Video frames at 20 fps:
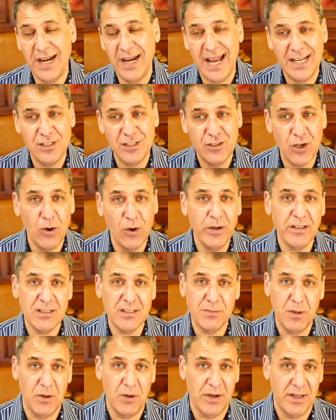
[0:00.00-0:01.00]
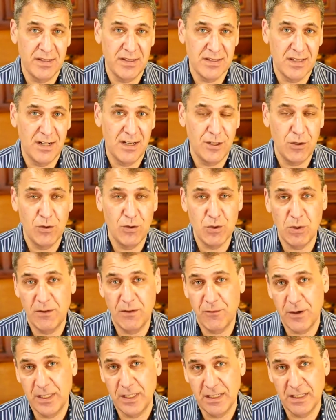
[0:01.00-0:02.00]
I don't experience an unusually
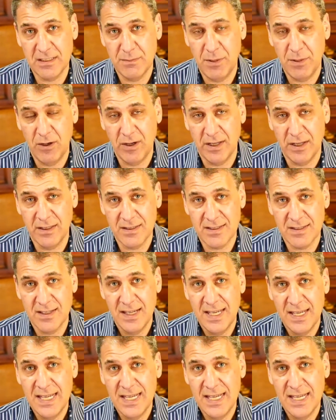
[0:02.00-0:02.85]
friendly experience,